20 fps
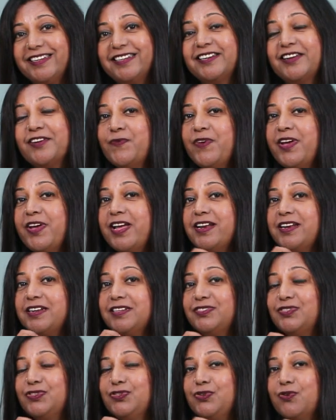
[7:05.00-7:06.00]
it, where
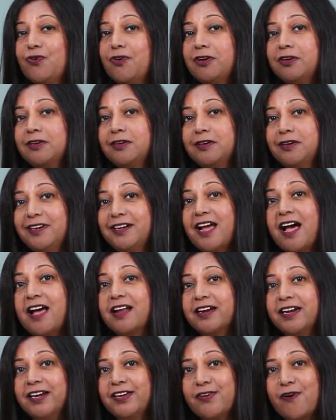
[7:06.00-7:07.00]
is your
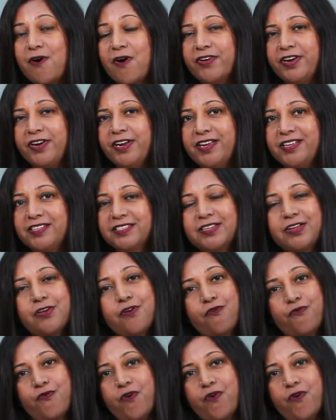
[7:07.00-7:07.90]
target audience?